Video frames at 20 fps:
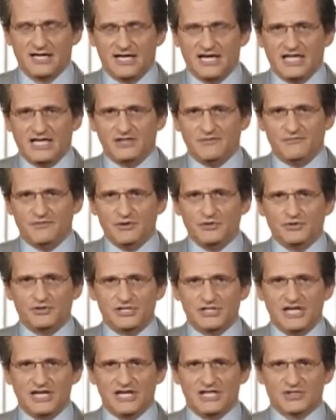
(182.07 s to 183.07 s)
In the few
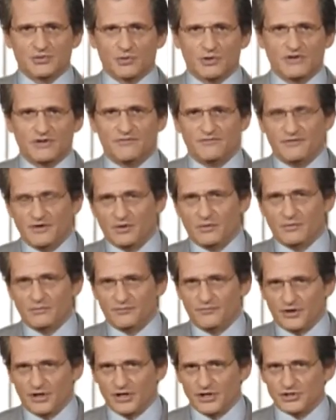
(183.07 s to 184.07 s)
scenes where the
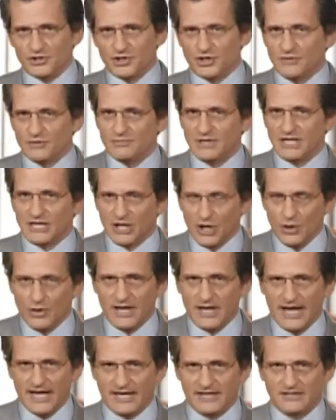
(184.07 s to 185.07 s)
film footage couldn't be
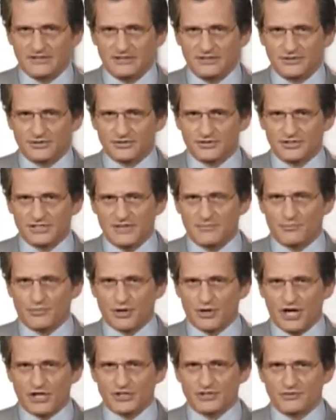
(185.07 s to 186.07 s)
located, you'll see
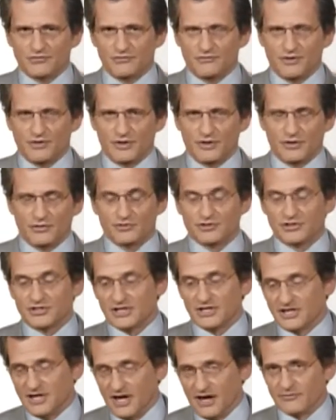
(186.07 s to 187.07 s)
production photos
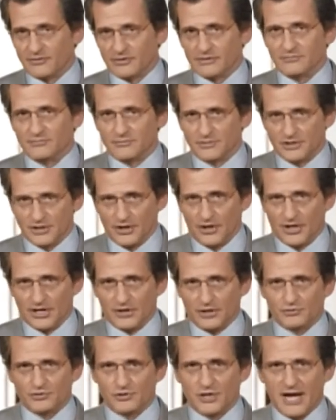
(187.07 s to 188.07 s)
to cover the
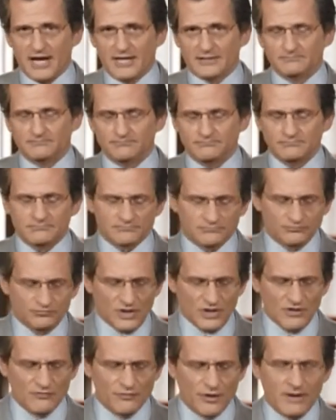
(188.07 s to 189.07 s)
audio track.
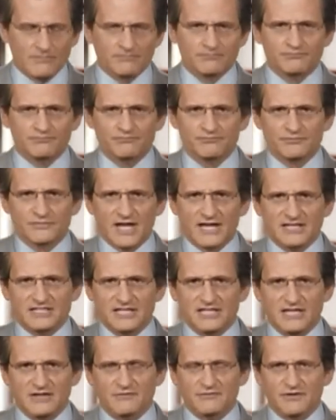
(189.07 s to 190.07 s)
From
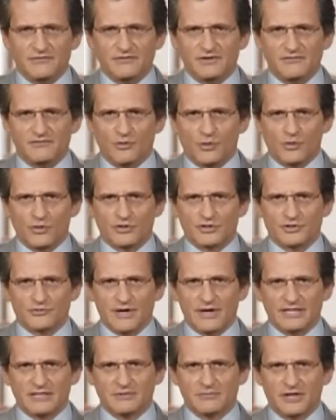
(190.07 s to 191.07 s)
1954,
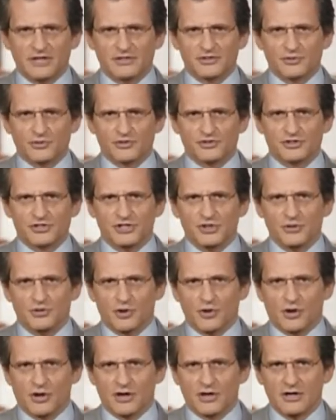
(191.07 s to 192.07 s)
directed by George
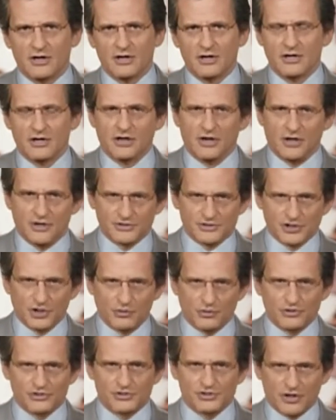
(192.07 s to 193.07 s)
Cukor,
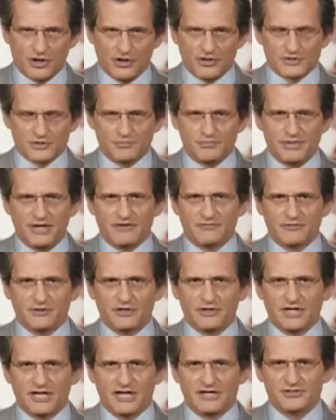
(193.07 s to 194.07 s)
also with Charles
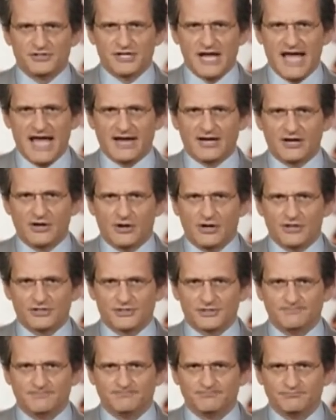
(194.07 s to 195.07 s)
Bickford and Jack
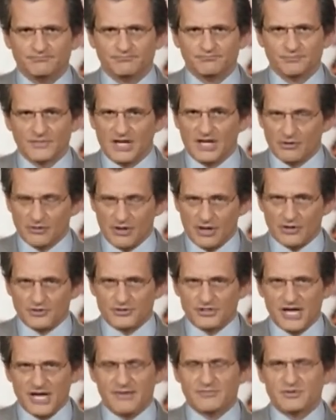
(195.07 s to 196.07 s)
Carson, here are
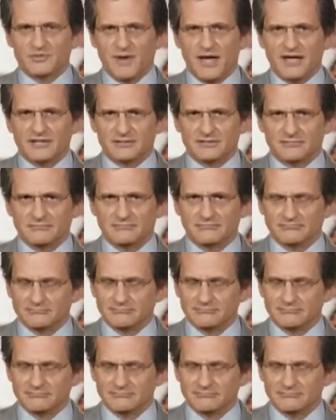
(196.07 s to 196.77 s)
James Mason